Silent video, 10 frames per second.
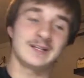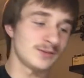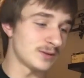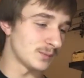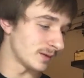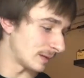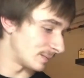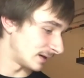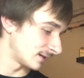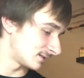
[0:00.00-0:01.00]
it'll go on one of my
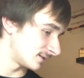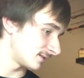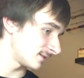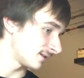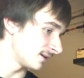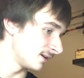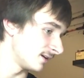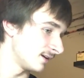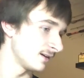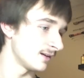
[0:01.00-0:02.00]
boxes.
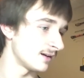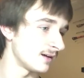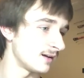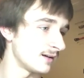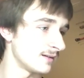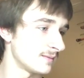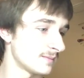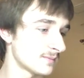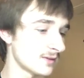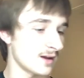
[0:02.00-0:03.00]

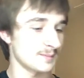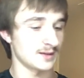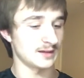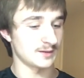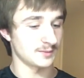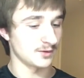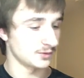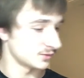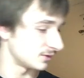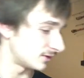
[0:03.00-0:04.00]
Comment down below
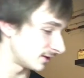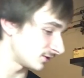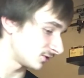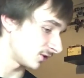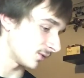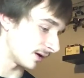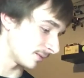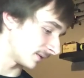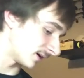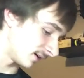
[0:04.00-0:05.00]
which one you think it should go
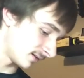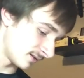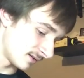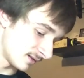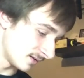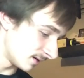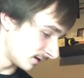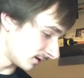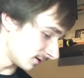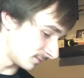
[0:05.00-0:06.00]
on. My
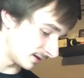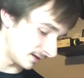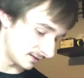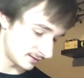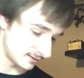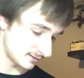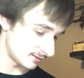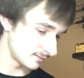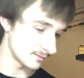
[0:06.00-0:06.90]
hard baits.